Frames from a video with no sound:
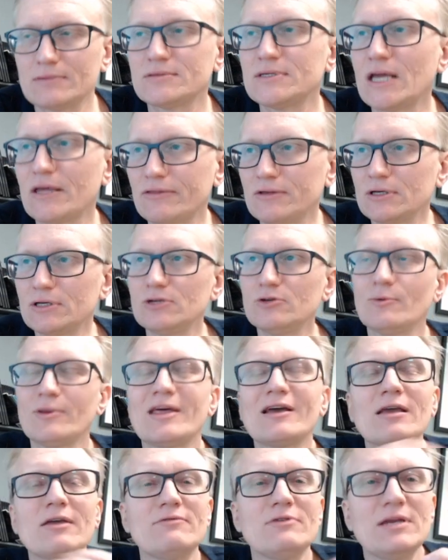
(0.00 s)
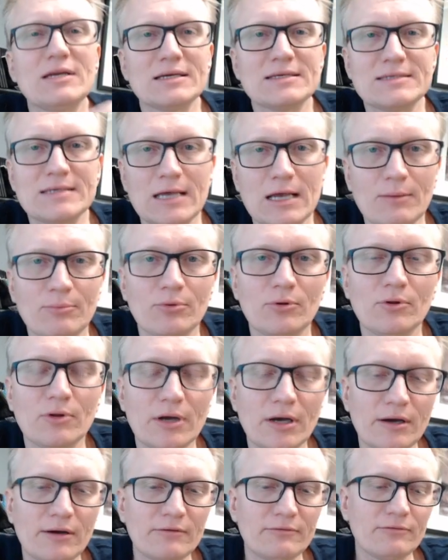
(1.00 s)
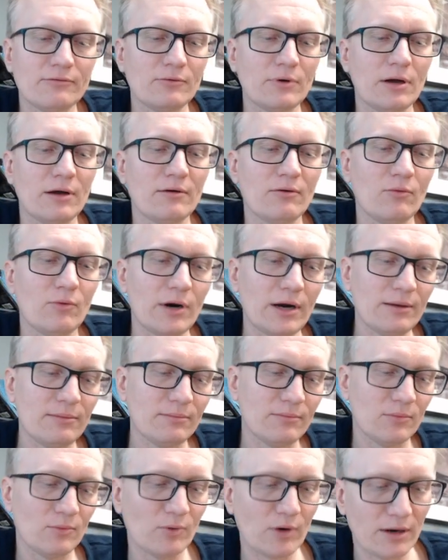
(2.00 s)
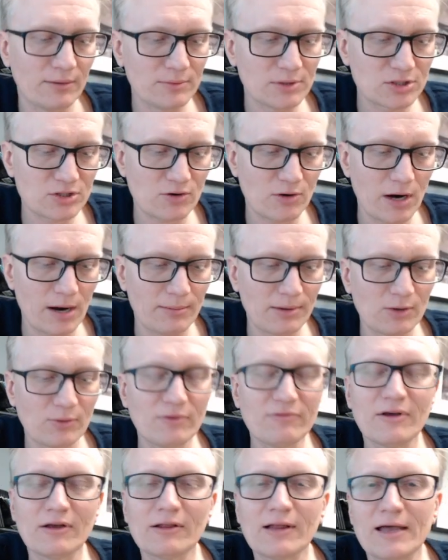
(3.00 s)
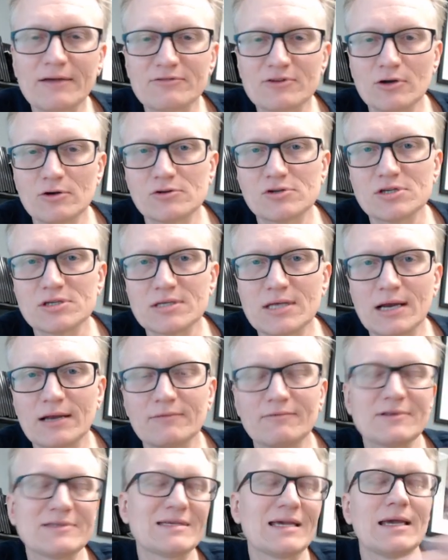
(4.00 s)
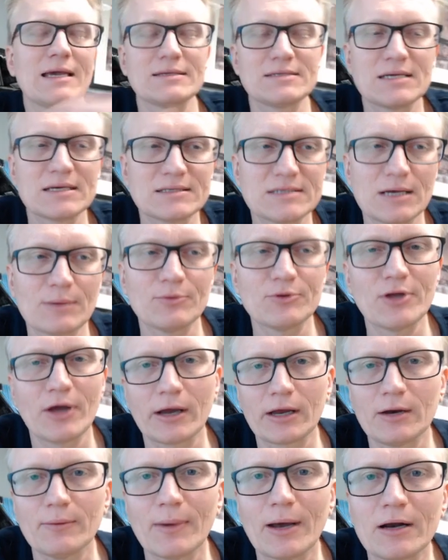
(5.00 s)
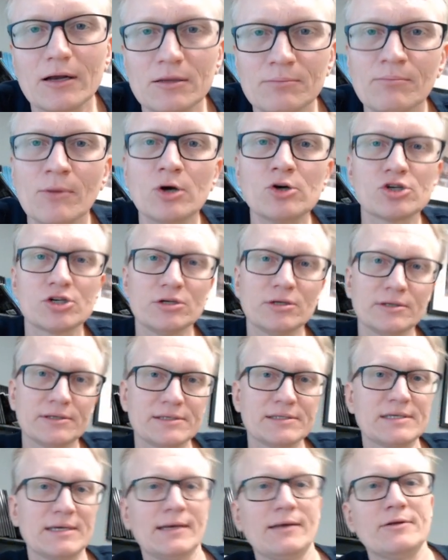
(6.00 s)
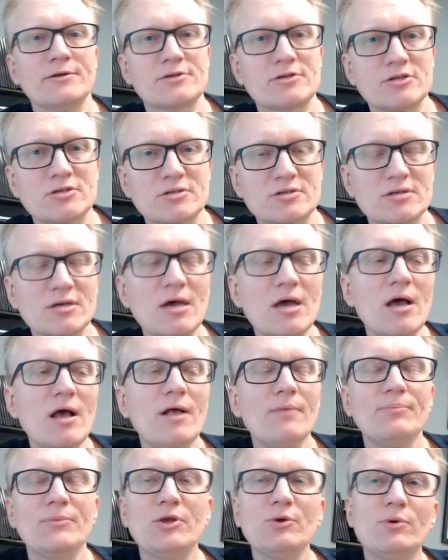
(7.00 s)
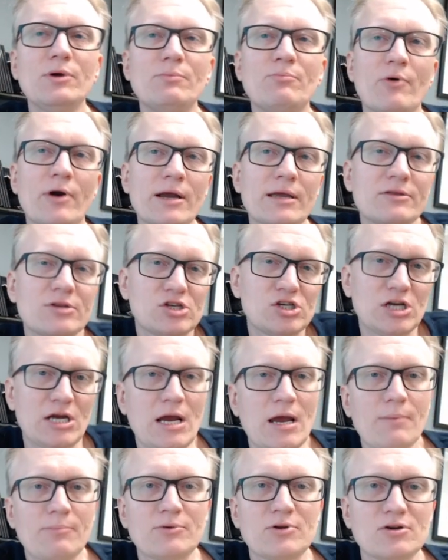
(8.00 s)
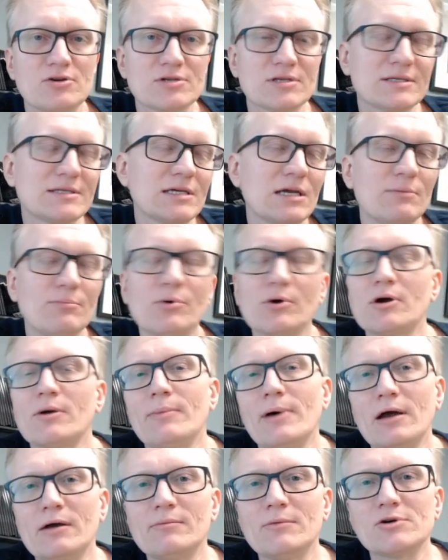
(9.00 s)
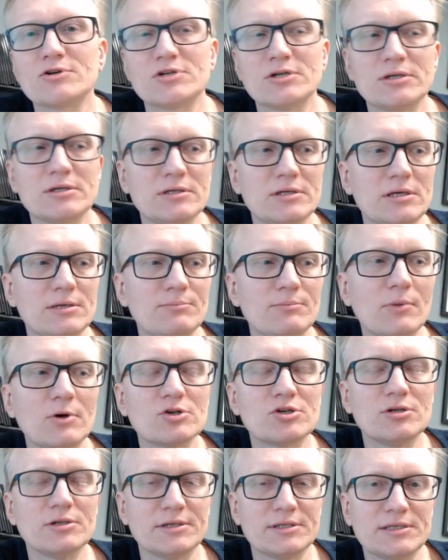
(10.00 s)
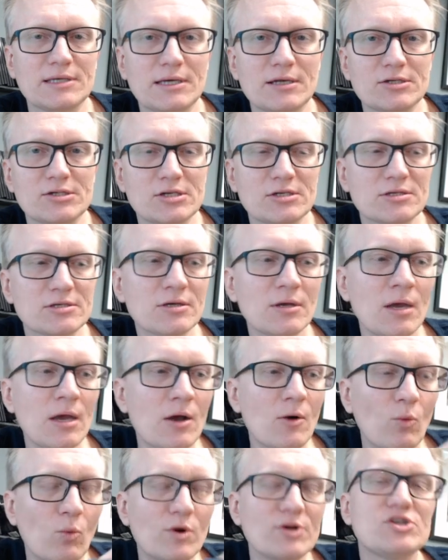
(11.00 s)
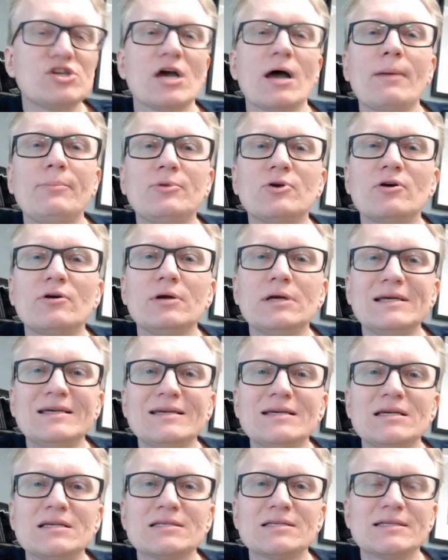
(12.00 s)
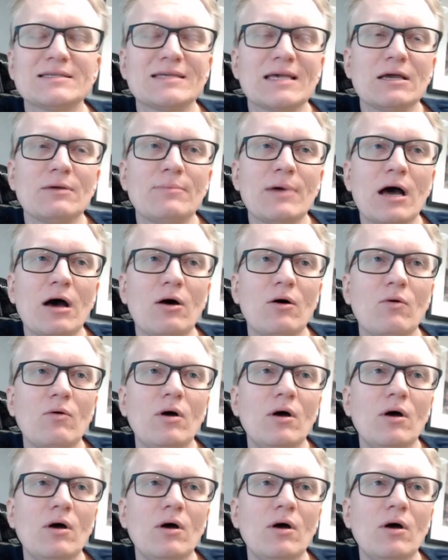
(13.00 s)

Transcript: nothing to do, but that gives you an example of what I'm describing. We've had life coaches that, let's say, as an example, talking about emotional intelligence. You would break the chapters. Let's say a book about emotional intelligence. One chapter is, let's say, about